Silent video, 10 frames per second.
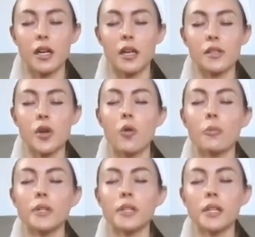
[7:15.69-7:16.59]
it's
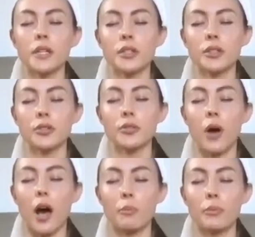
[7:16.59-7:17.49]
opening you
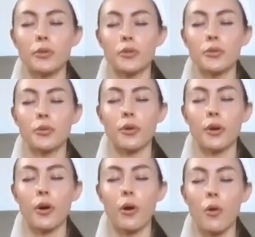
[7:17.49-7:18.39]
up to
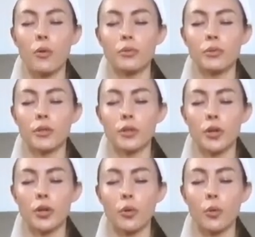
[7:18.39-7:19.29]
your own
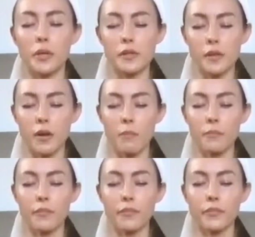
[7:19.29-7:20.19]

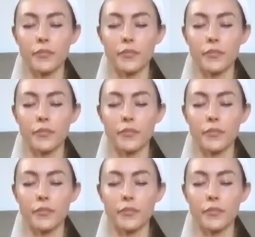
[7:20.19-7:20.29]
wisdom,